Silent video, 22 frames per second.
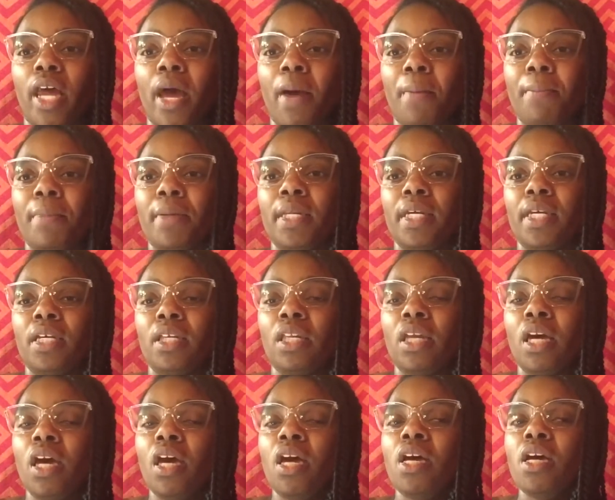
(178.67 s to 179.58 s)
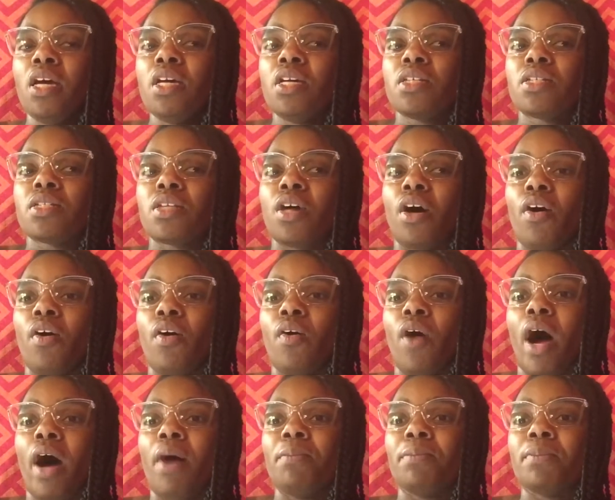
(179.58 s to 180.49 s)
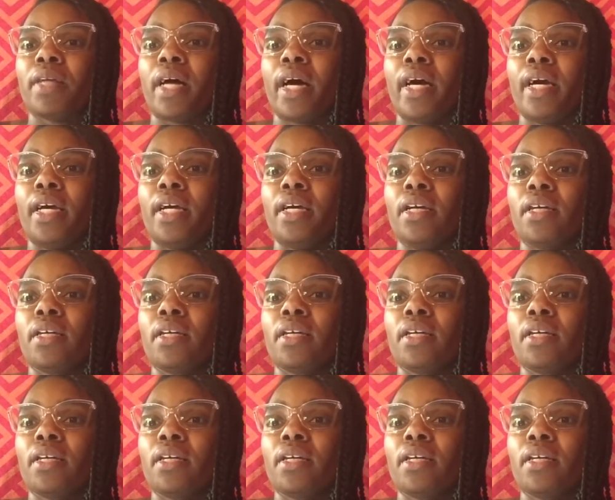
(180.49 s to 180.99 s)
happening. So I'm like,